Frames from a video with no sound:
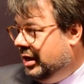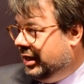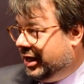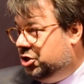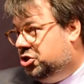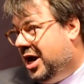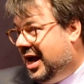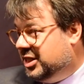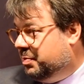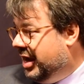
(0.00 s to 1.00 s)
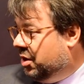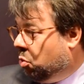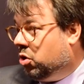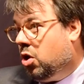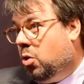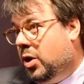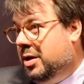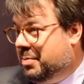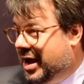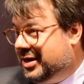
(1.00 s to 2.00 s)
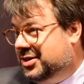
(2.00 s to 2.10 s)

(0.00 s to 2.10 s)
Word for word: like a jazz band, work our way back